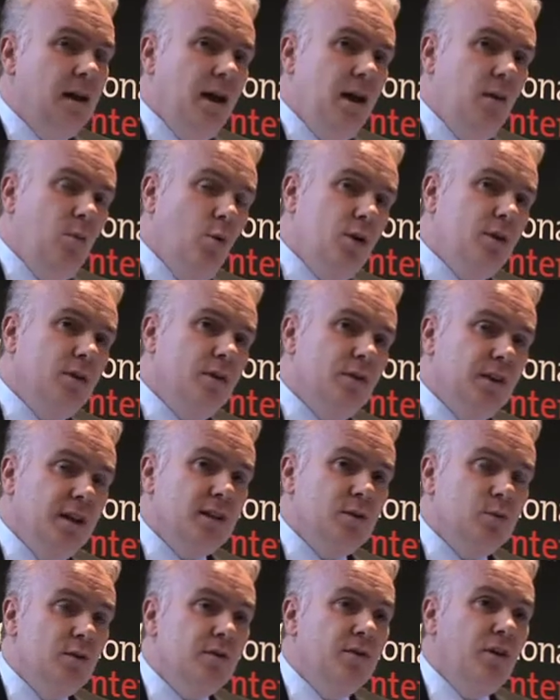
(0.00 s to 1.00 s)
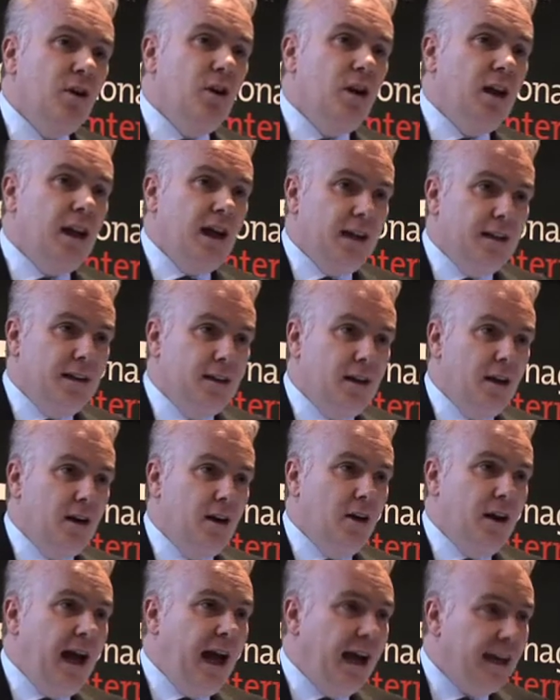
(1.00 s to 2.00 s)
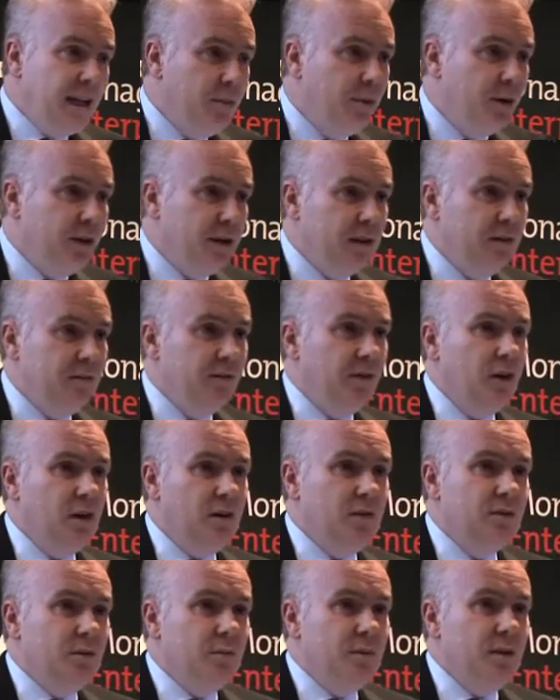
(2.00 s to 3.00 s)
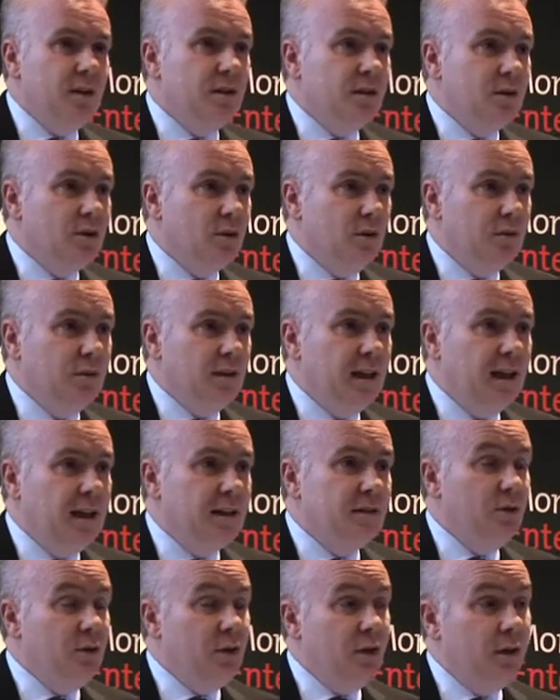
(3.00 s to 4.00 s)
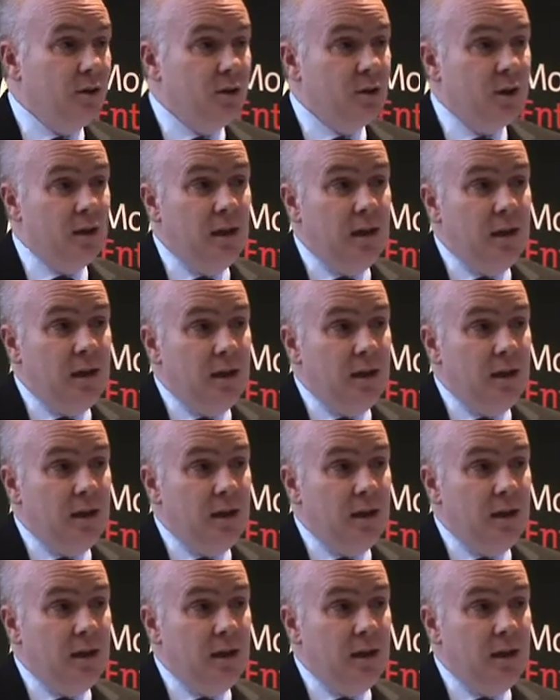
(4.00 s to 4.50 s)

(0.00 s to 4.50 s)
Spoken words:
And one of the things we've all had to learn, anybody involved in business over the last few years,